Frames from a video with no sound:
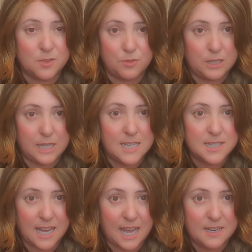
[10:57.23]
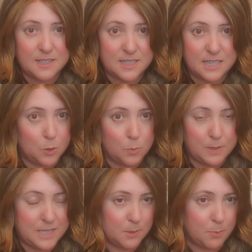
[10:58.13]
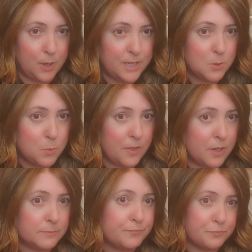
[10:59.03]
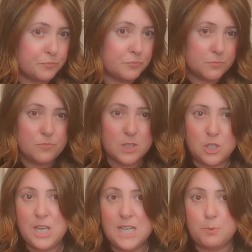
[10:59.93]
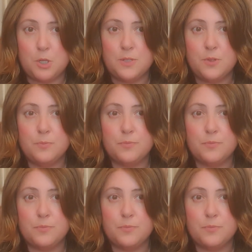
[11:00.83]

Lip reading: It really is. I can't say you would be disappointed with her. She is beautiful.